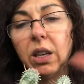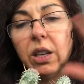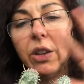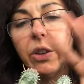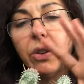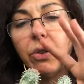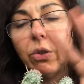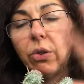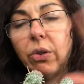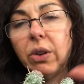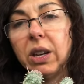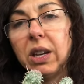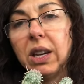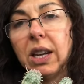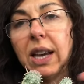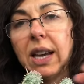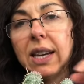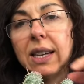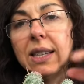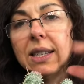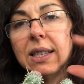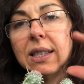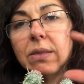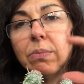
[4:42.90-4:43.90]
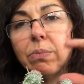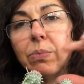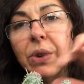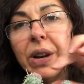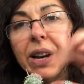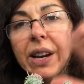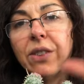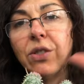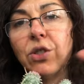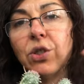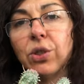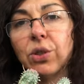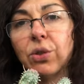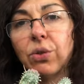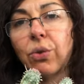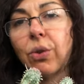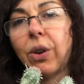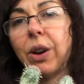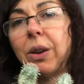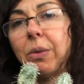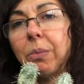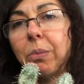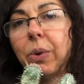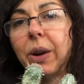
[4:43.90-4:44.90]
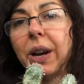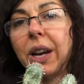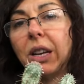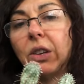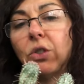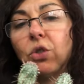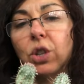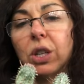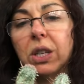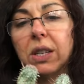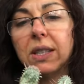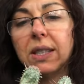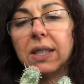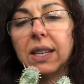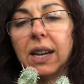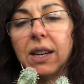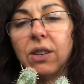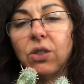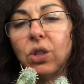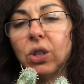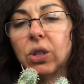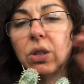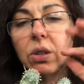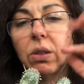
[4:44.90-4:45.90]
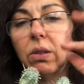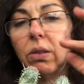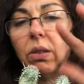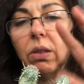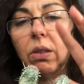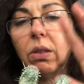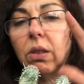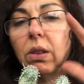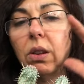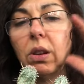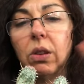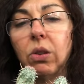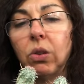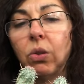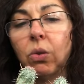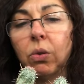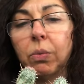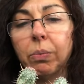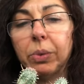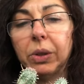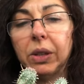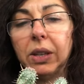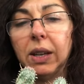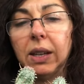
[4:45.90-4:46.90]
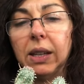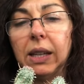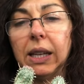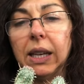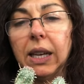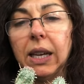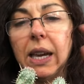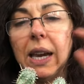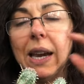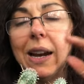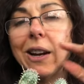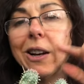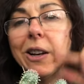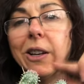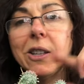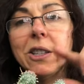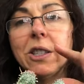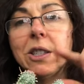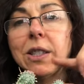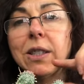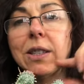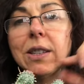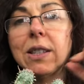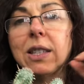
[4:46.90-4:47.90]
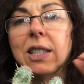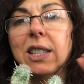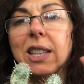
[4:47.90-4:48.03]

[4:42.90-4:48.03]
you know, and has branches, growing branches. I just don't particularly care. It's the